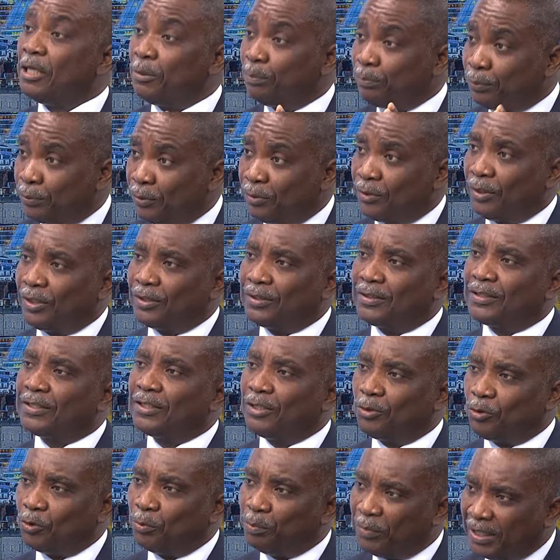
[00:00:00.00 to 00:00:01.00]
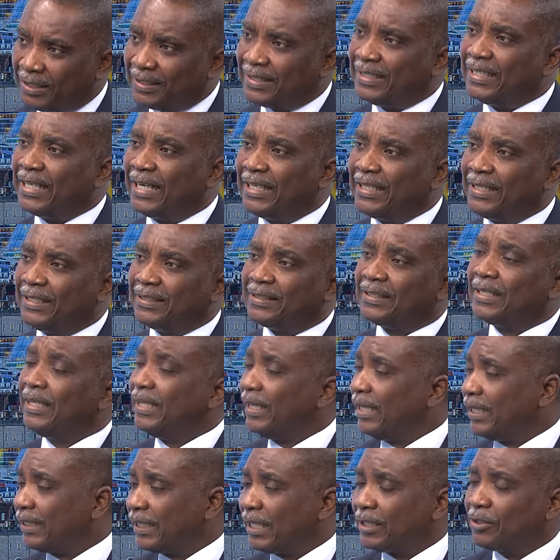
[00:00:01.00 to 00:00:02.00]
products to meet their needs.
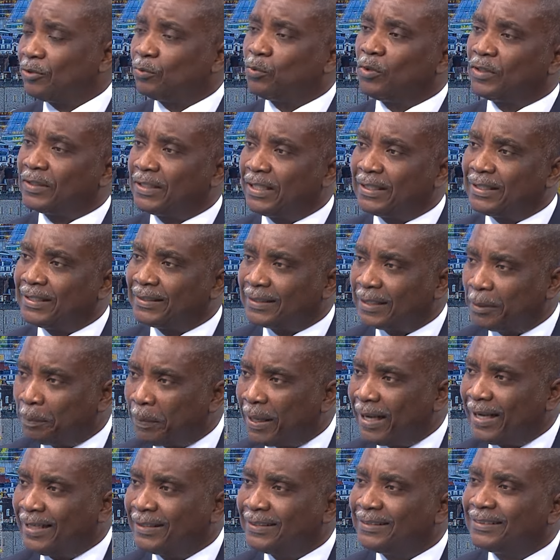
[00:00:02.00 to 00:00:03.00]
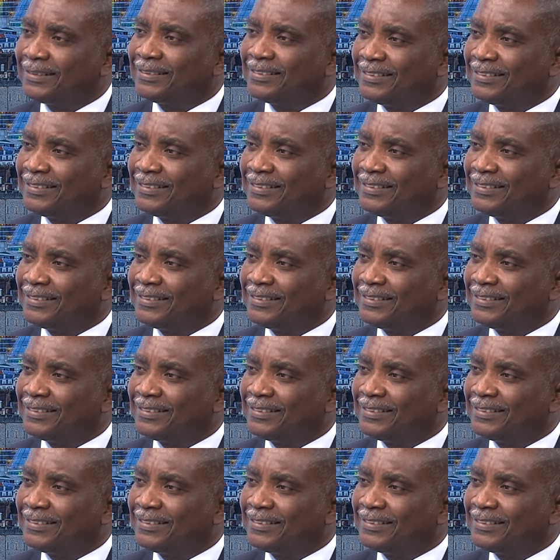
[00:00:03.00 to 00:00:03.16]
And that's what sets us apart.